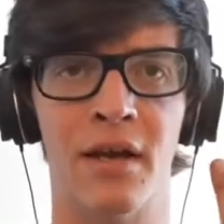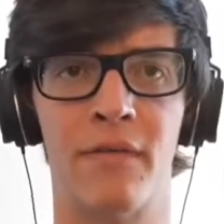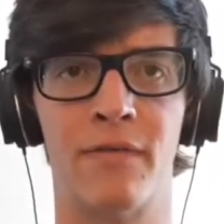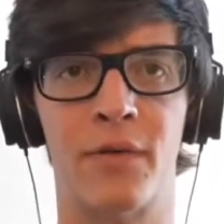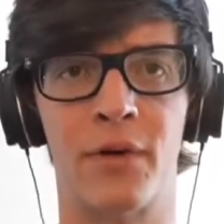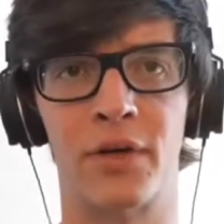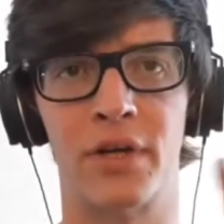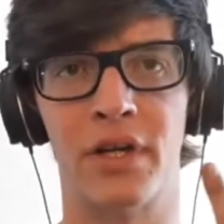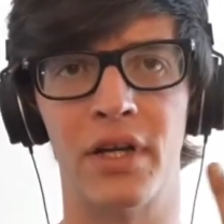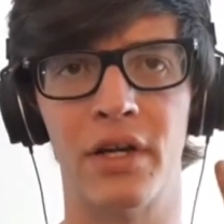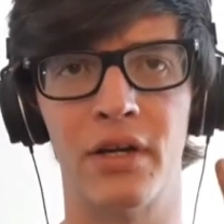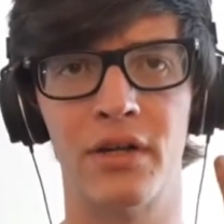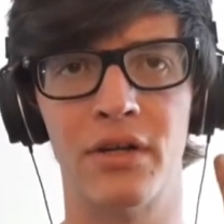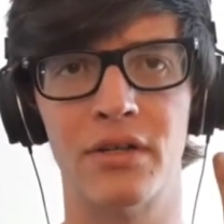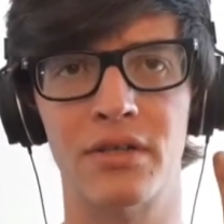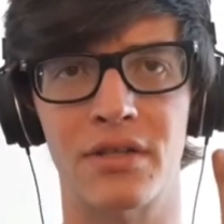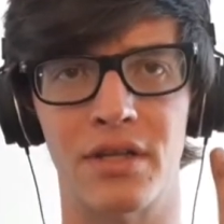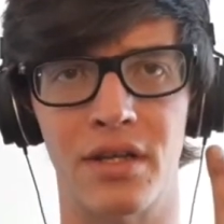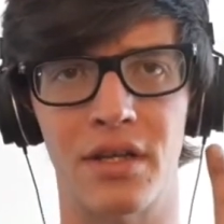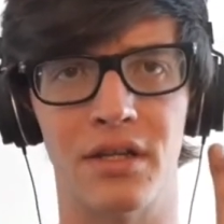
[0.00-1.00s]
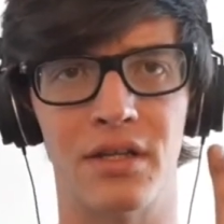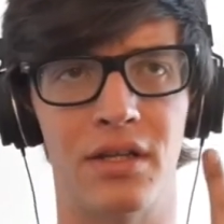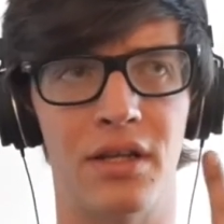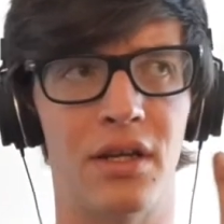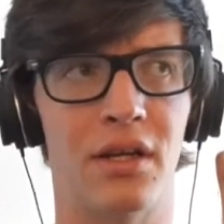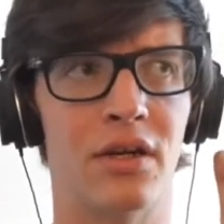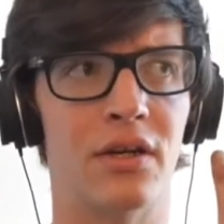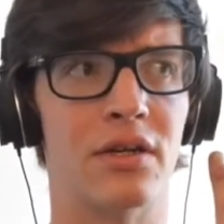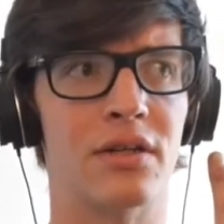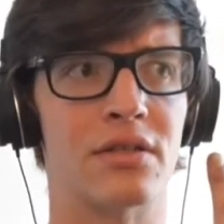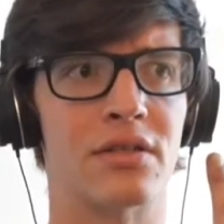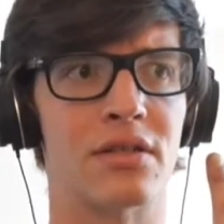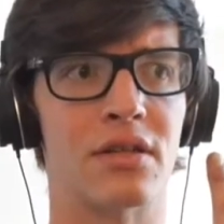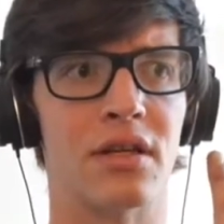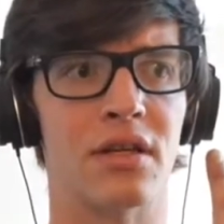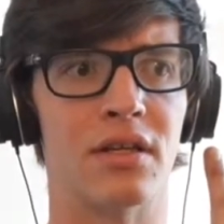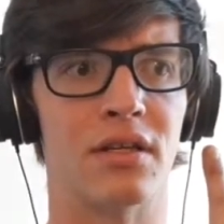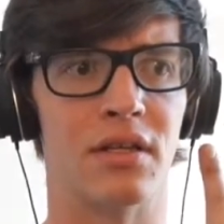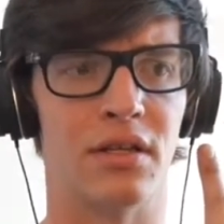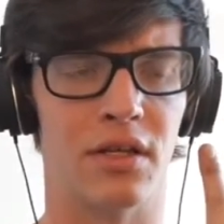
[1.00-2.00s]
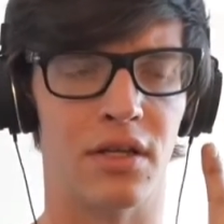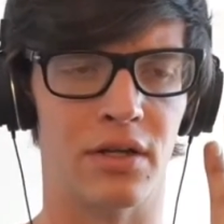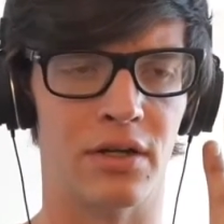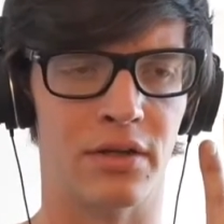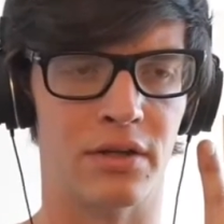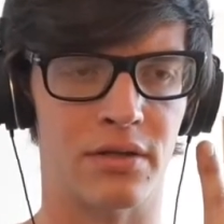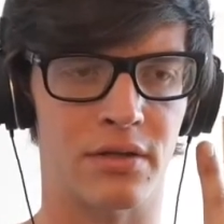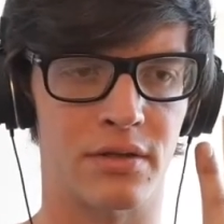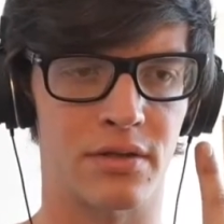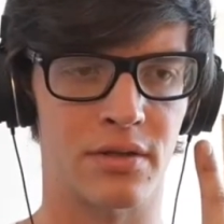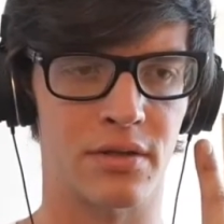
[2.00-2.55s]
for years and years and years.